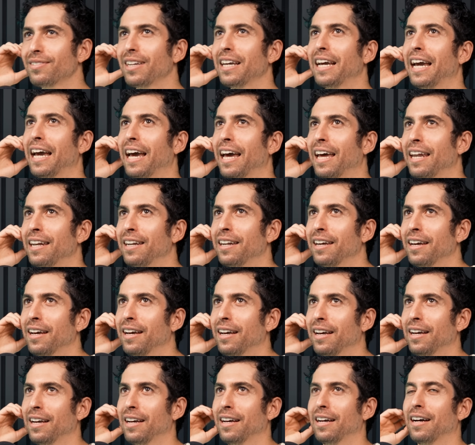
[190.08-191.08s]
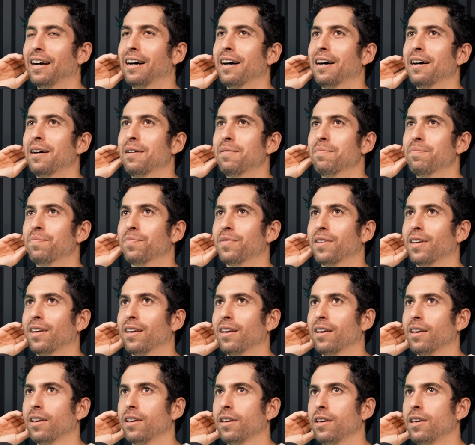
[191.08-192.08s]
and
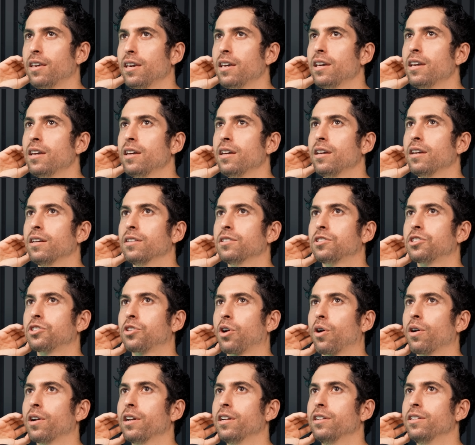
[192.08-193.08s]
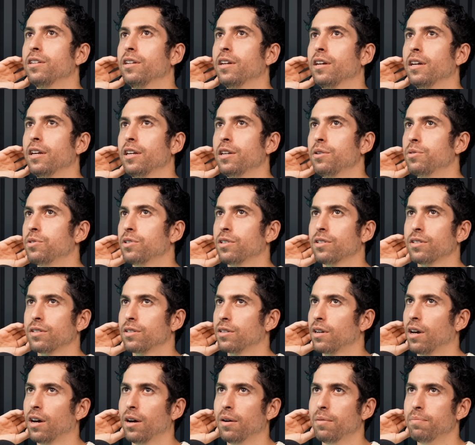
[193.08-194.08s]
he was
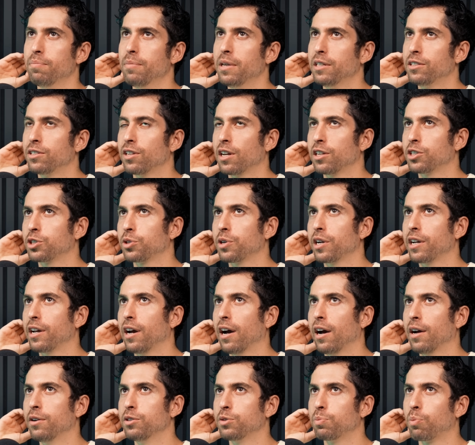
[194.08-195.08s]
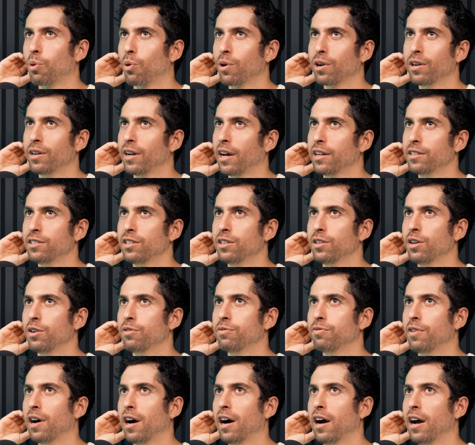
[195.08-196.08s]
this mid-century guy who was born in
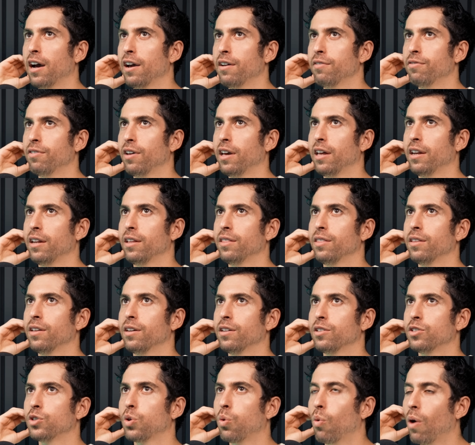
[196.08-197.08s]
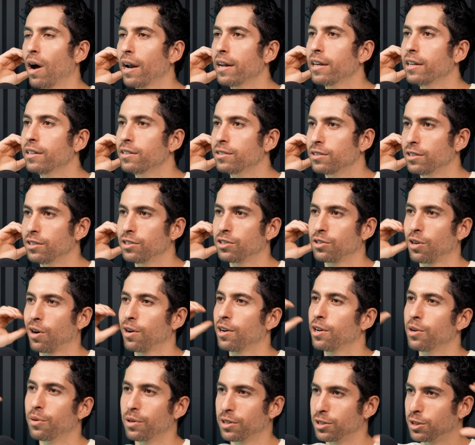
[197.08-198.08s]
1905, and in the 20s, he
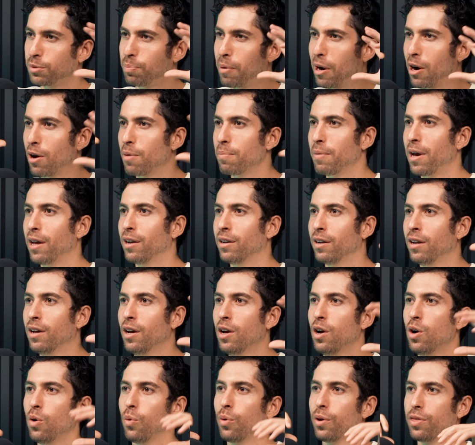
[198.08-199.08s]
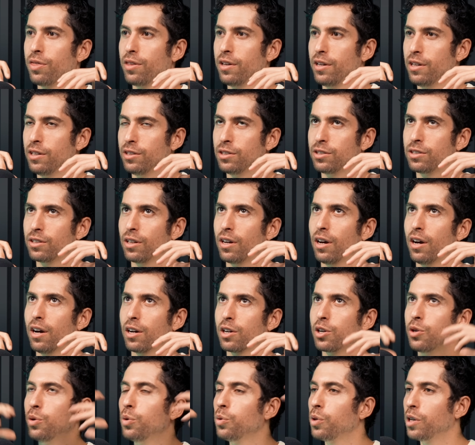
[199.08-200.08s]
started to experiment with these
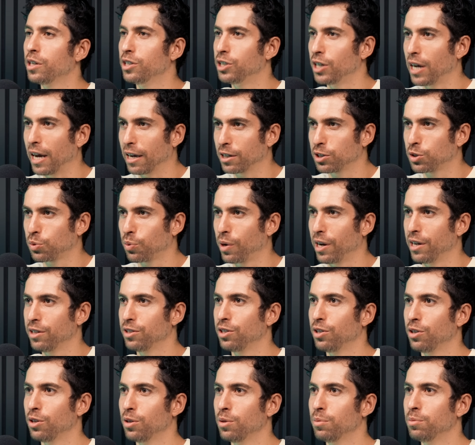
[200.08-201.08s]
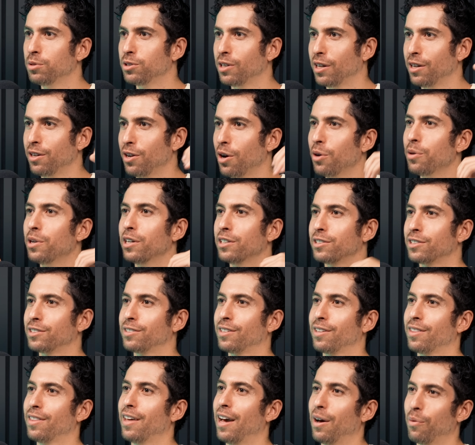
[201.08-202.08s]
Coolidge X-ray tubes and
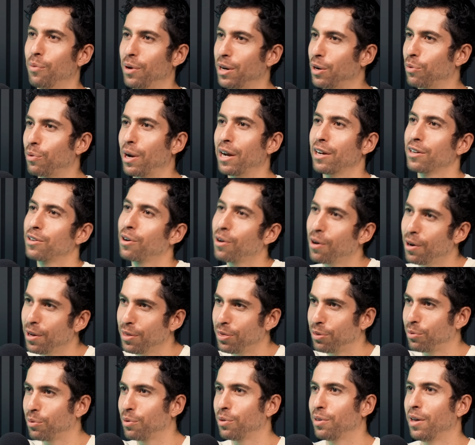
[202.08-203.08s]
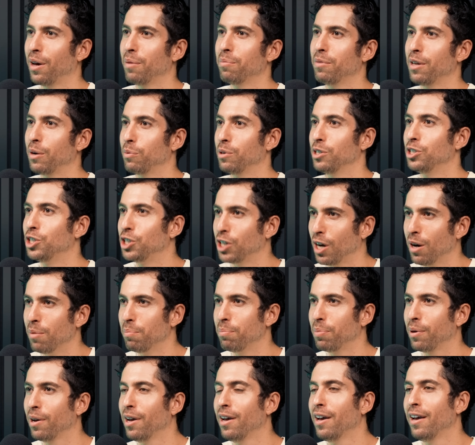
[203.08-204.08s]
noticed that when he ran current through them, they would
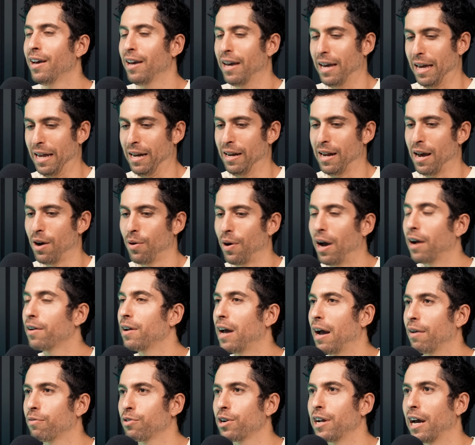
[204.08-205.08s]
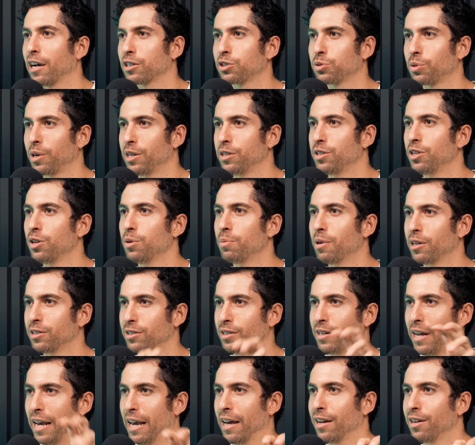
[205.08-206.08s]
jump. And now every X-ray tube has
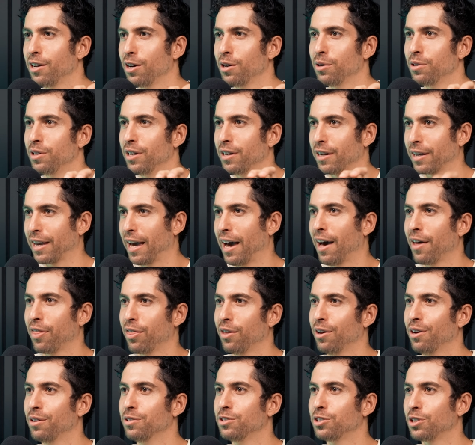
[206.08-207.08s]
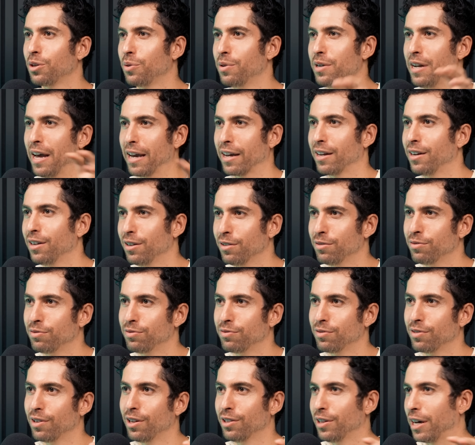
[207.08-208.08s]
an anode and a cathode, so a
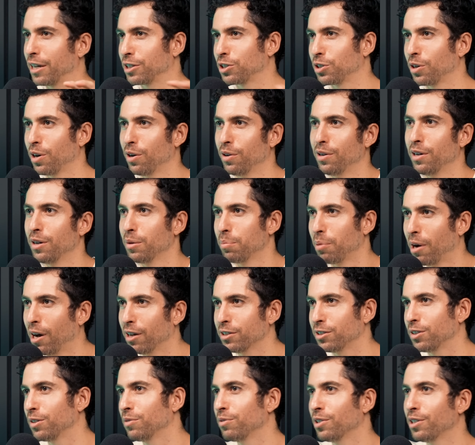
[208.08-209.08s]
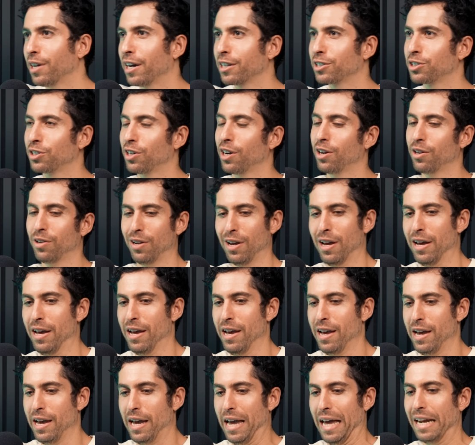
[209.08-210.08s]
negative electrode and a positive electrode.
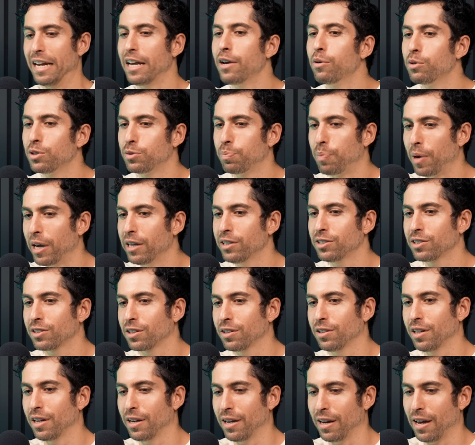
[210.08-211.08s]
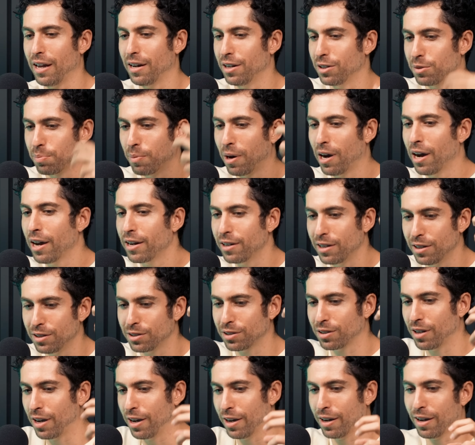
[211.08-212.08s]
And he was basically, in his mind,
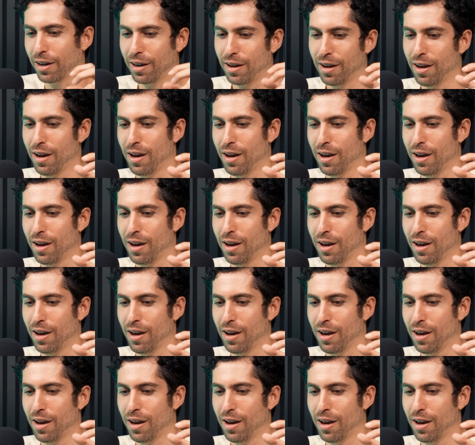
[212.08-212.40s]
he's like,